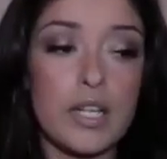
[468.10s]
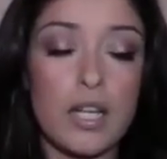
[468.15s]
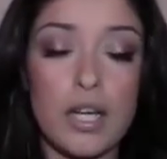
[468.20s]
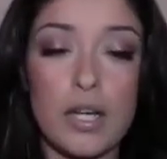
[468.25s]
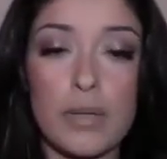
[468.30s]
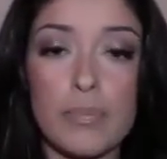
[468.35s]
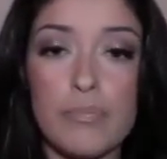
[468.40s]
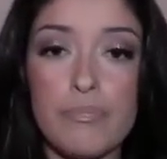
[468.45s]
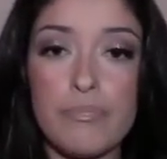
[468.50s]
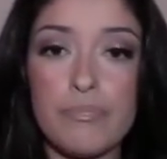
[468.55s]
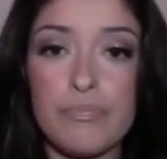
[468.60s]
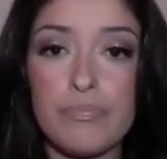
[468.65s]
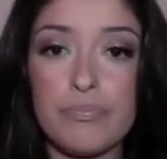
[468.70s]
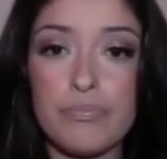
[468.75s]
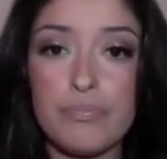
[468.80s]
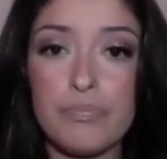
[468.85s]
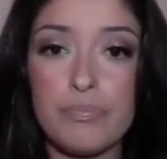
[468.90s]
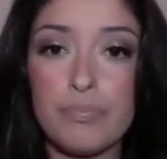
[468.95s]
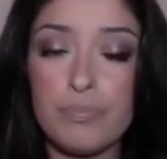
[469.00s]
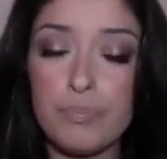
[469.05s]
um,
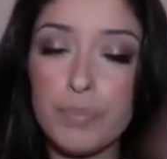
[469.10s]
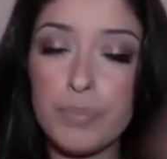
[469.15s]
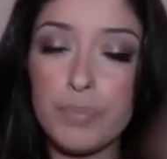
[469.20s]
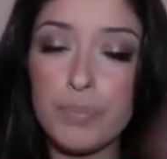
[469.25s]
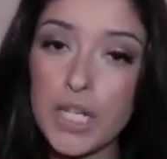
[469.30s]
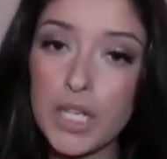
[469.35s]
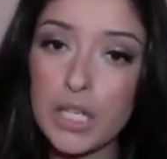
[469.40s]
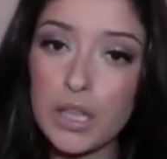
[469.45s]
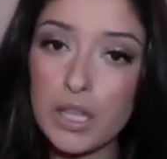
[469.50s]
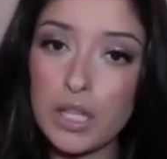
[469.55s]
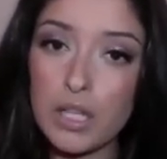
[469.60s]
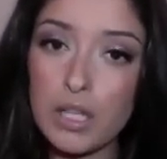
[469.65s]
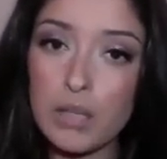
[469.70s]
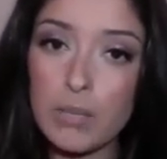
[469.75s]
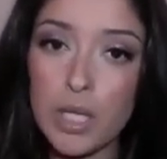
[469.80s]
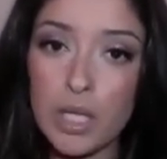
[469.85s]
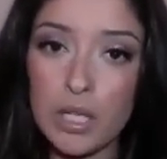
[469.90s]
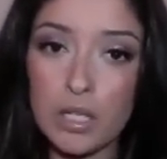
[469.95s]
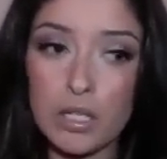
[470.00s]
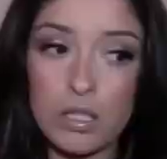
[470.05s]
putting them
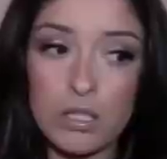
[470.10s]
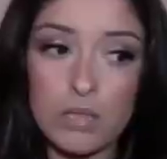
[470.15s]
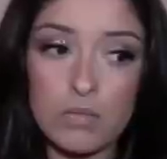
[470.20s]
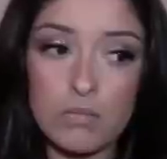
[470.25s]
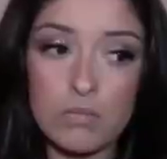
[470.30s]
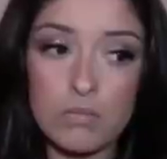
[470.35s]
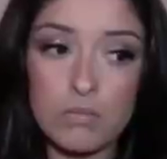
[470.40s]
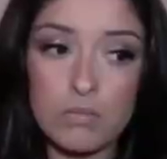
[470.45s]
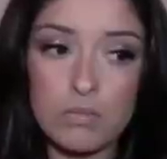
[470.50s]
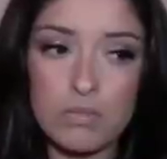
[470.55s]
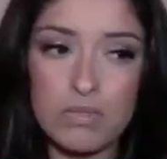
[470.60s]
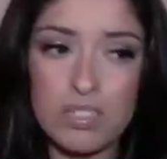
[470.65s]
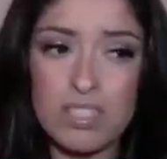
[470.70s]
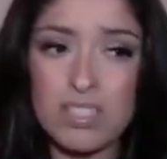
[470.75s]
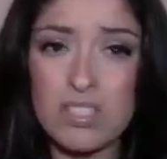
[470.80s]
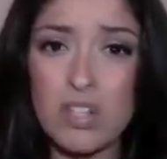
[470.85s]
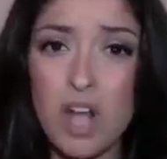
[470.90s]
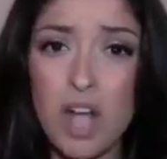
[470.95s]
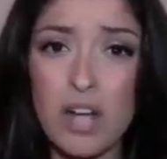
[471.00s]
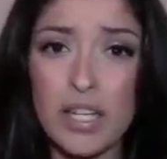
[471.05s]
in
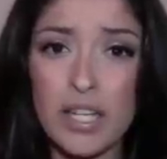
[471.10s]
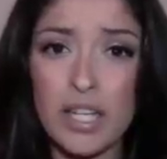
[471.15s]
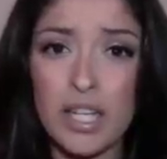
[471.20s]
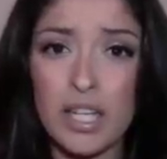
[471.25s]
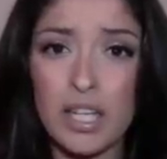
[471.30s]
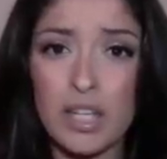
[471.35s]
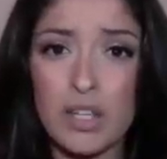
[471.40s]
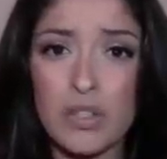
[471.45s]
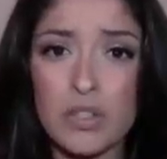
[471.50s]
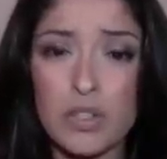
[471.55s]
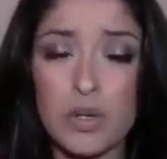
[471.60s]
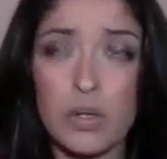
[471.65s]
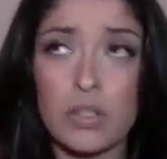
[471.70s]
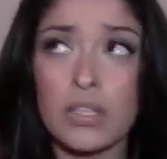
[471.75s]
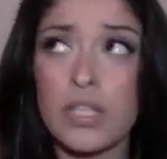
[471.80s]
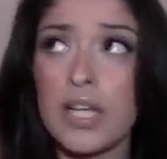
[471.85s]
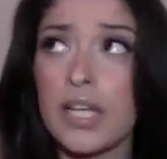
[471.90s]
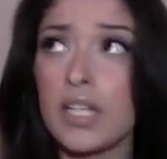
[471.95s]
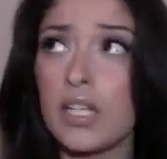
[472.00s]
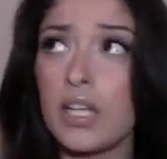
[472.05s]
stockings or
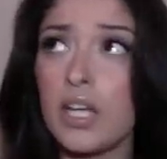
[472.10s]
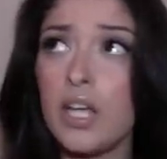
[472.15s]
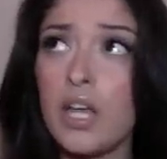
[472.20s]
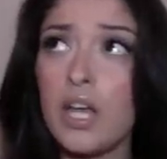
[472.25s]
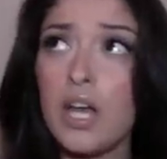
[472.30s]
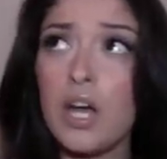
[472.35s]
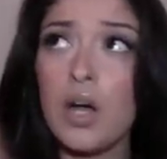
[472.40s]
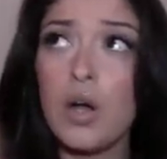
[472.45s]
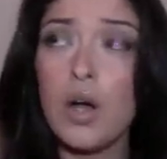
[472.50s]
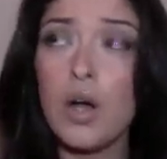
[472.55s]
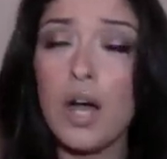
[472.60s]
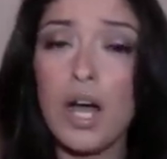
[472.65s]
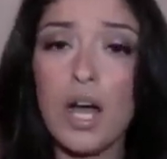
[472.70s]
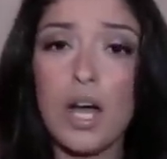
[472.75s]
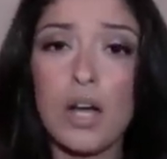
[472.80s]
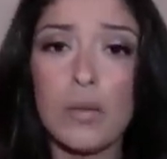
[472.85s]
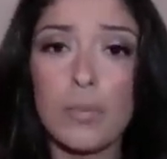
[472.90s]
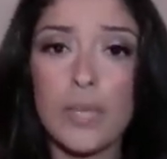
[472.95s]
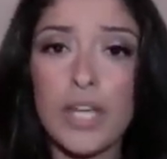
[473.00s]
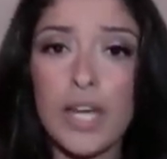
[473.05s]
like
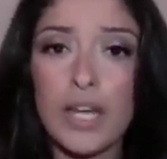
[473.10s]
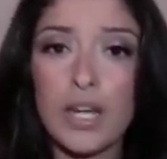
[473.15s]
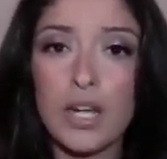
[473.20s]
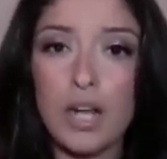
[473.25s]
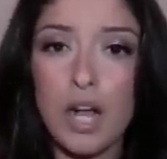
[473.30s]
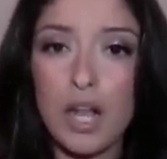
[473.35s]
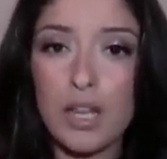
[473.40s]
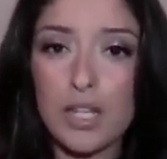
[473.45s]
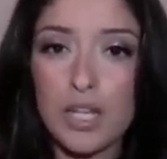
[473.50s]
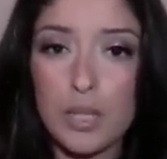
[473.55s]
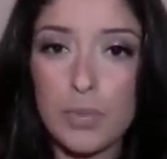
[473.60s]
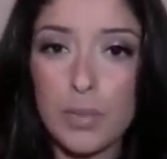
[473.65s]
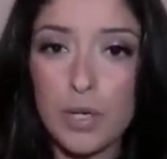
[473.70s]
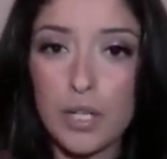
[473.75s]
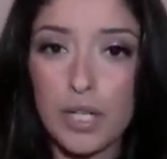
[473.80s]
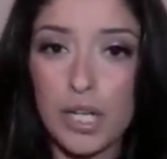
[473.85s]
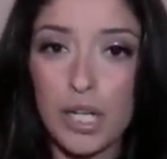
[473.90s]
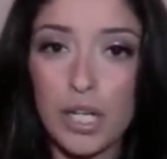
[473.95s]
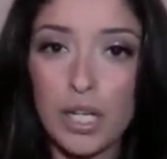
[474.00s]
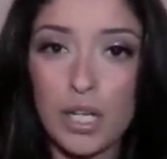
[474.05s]
uh, we had a holiday
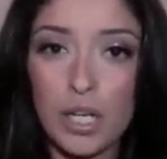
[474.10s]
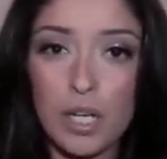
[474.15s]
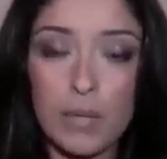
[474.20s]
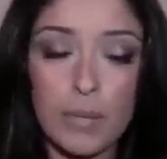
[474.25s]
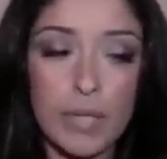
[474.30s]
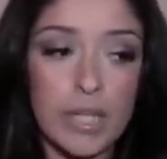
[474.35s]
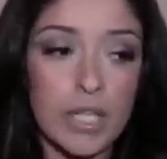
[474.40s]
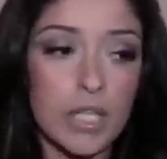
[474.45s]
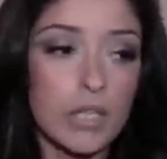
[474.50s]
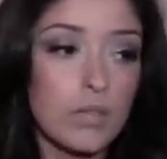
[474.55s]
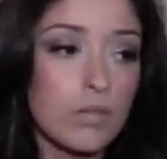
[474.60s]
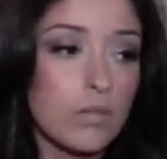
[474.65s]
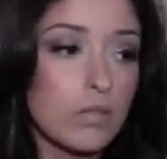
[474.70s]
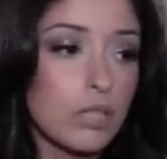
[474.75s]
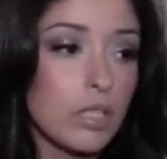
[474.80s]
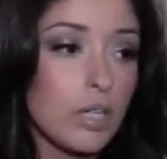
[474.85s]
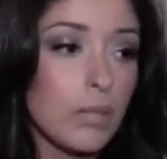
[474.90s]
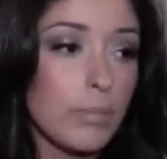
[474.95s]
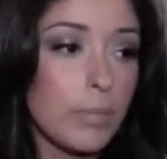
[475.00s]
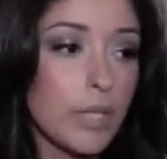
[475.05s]
party at my
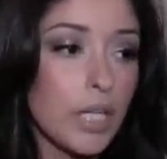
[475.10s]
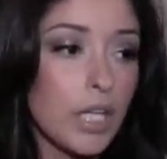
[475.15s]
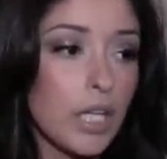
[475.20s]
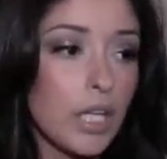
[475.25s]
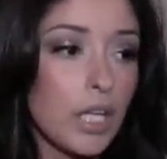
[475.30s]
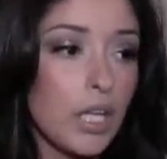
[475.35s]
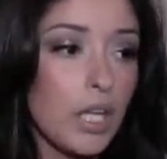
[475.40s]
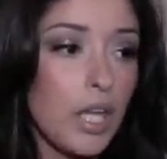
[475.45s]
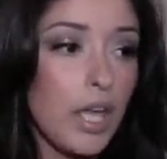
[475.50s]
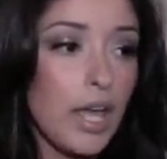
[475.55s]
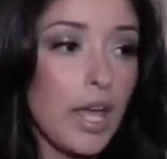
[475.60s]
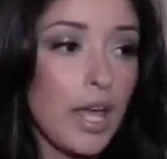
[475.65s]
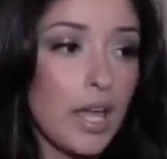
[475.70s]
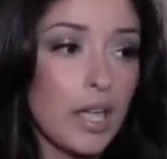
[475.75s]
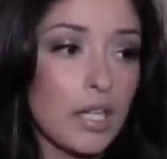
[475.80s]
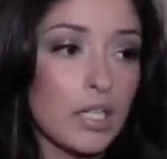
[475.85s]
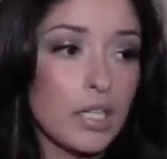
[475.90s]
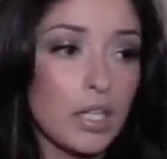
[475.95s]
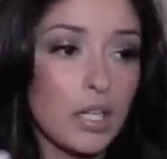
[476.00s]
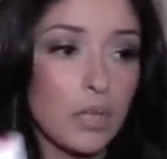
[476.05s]
company
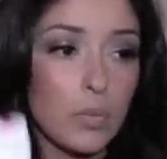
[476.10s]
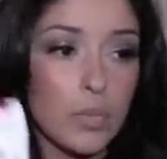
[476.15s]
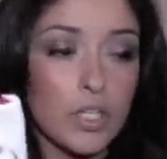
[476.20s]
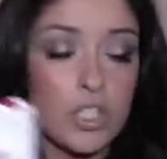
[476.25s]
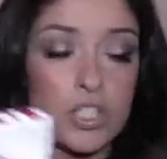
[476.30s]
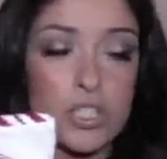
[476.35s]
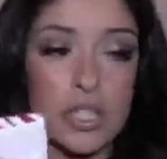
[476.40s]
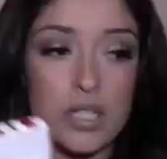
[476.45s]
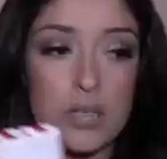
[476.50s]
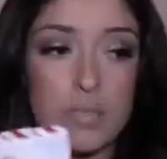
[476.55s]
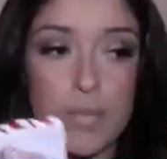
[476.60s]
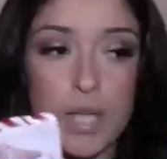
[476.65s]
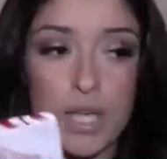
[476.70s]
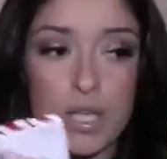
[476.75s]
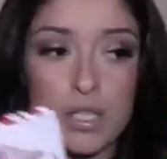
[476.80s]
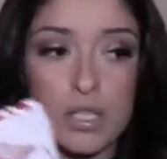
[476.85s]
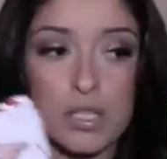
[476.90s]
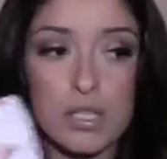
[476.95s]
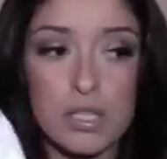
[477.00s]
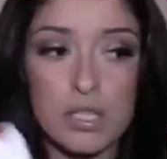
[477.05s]
and uh, we just like
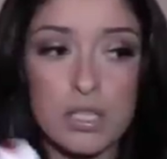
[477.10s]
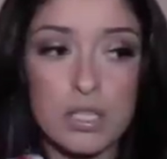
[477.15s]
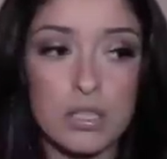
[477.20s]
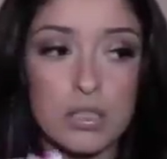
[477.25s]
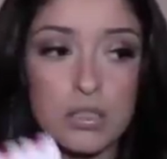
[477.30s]
mixed